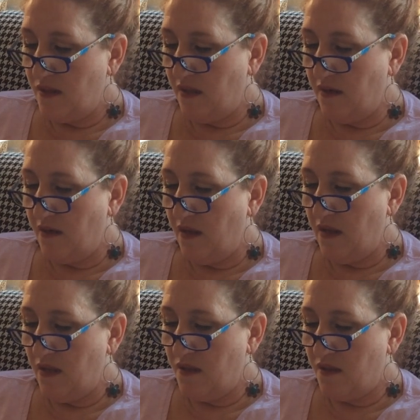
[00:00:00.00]
And
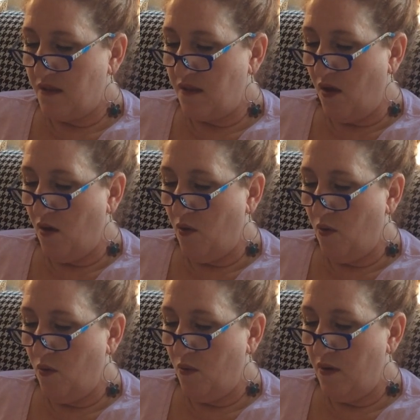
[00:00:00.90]
it's
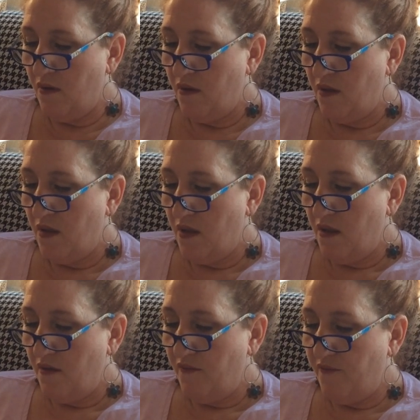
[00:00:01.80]
so
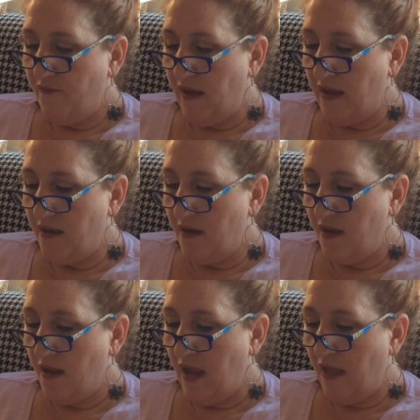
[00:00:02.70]

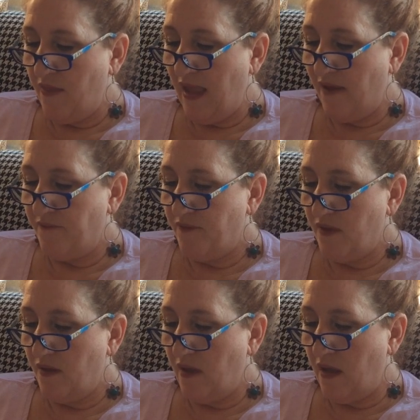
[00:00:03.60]
fun. And they have,
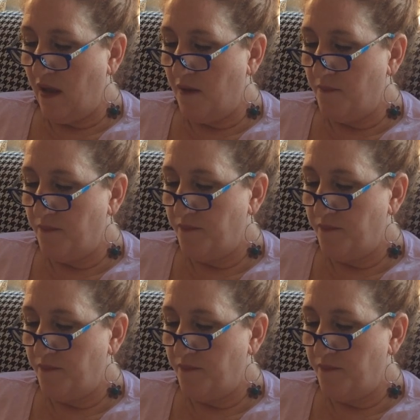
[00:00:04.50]
I